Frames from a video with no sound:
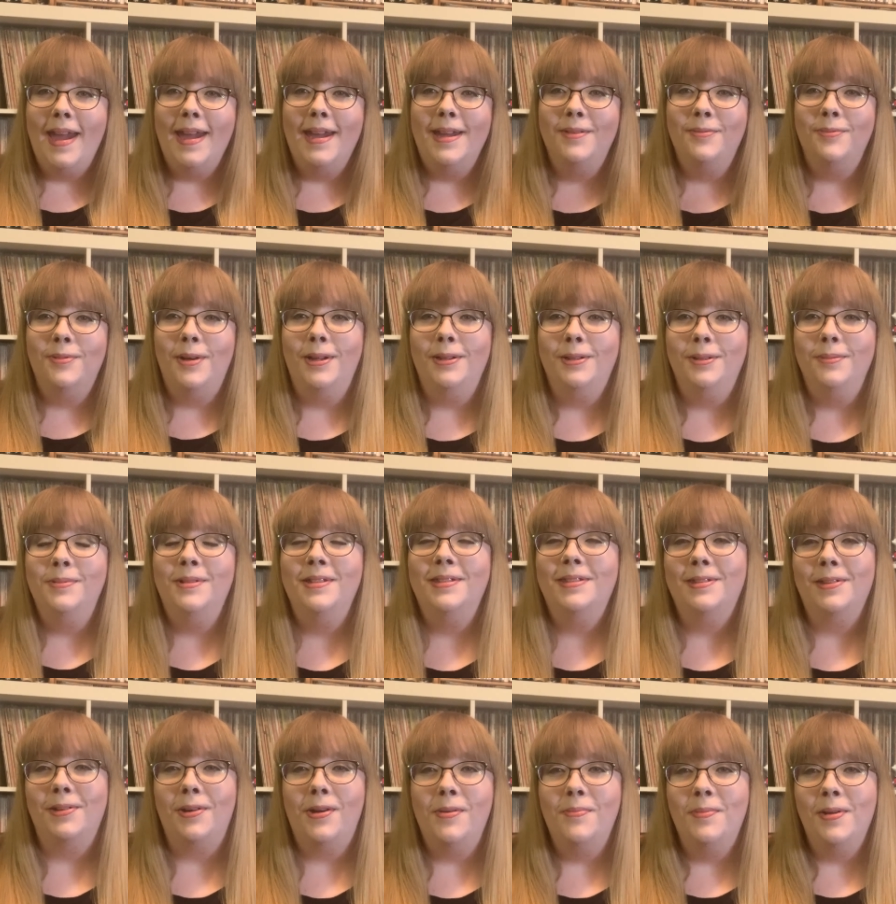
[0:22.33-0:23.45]
Welcome to
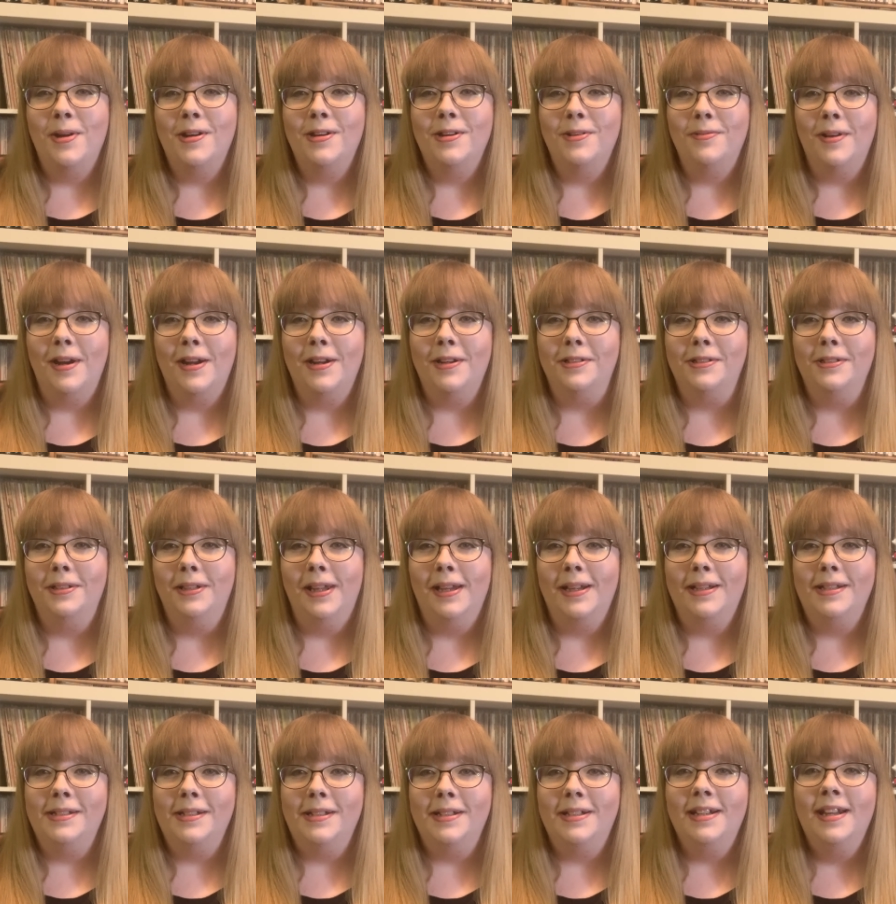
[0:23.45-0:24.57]
So I Married a Record
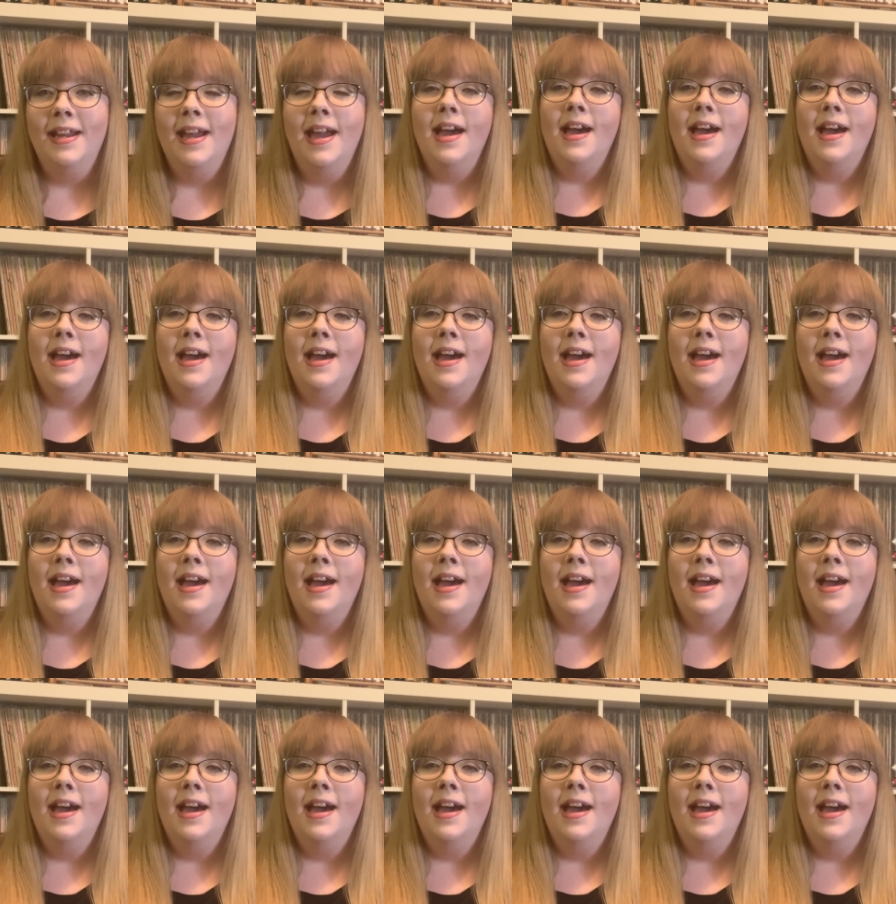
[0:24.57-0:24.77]
Collector.